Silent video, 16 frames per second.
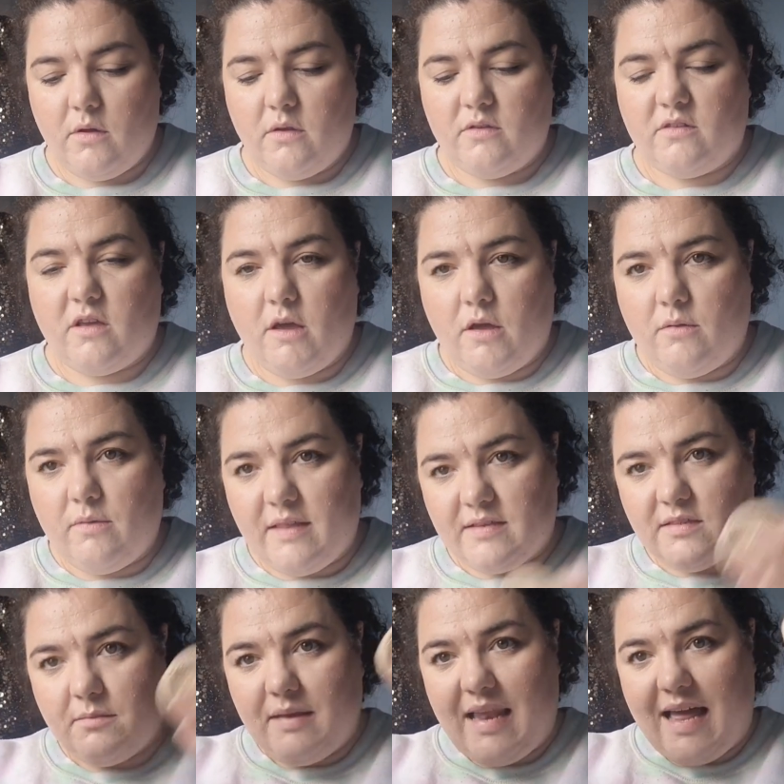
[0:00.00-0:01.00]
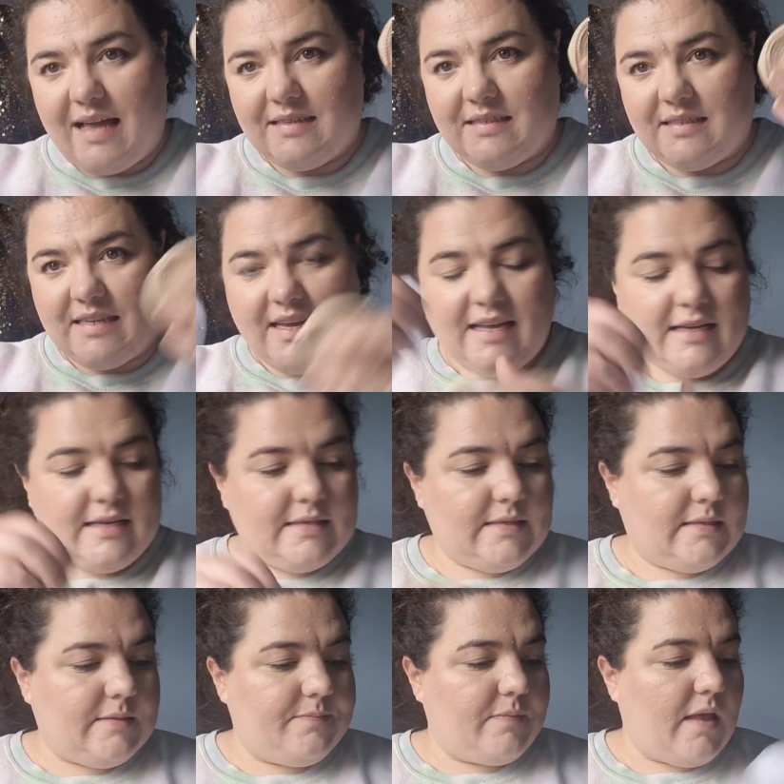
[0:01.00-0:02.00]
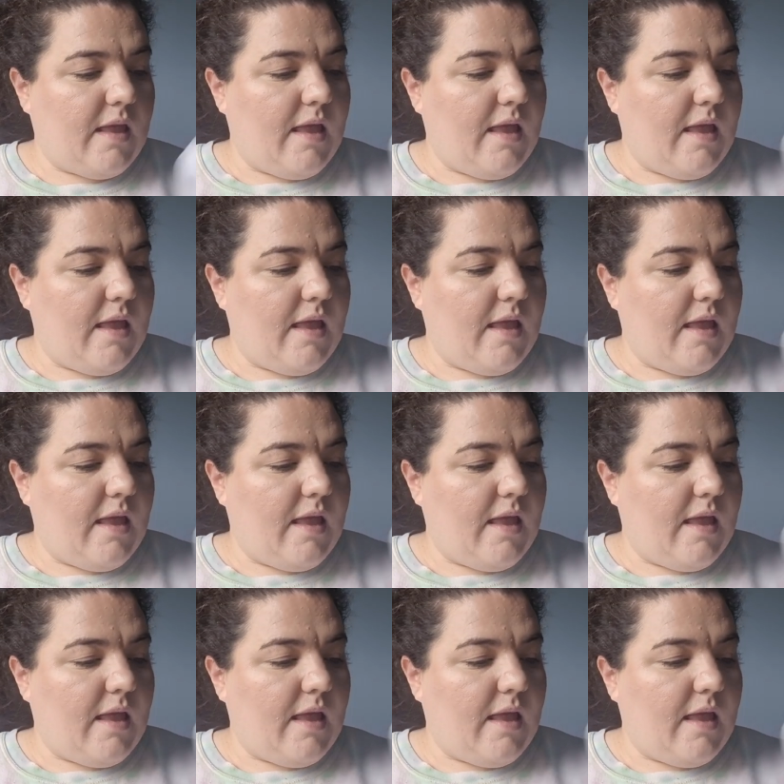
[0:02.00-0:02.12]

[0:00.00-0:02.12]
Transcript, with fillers: So there's some elastics.